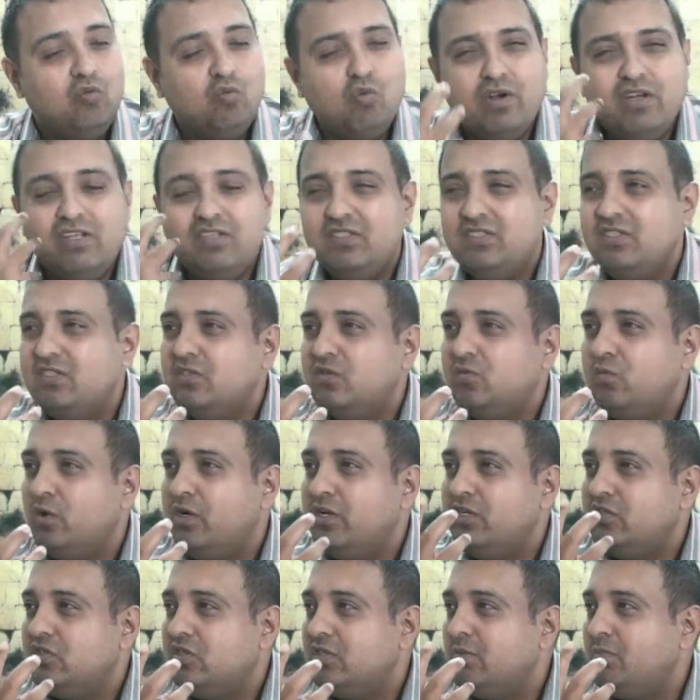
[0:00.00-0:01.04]
What is this?
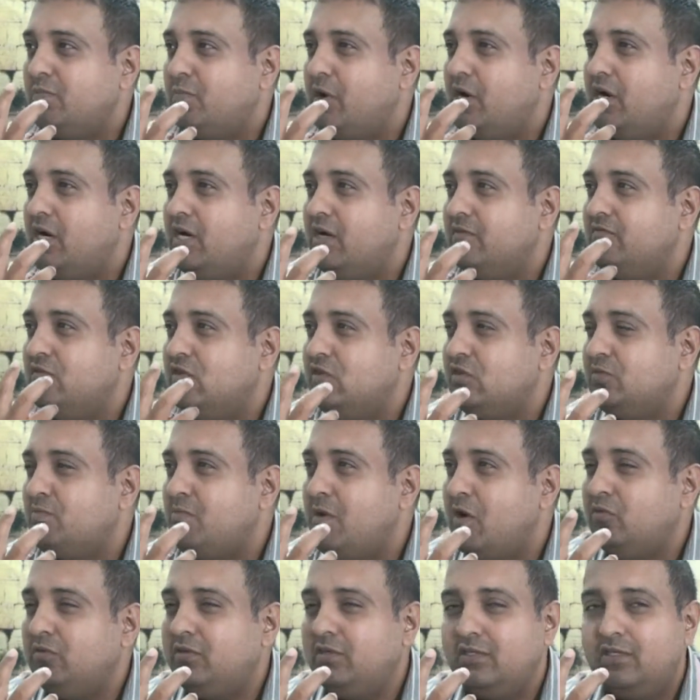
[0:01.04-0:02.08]
What is important of this
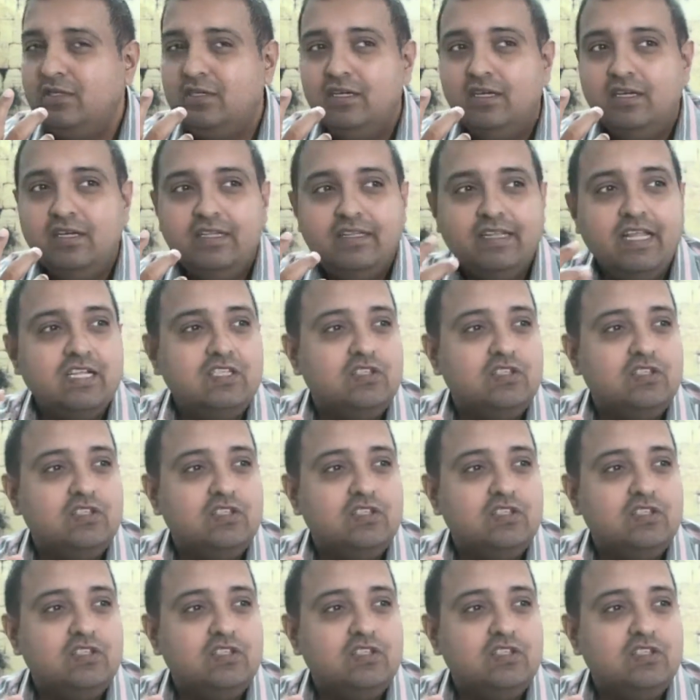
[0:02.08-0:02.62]
mount?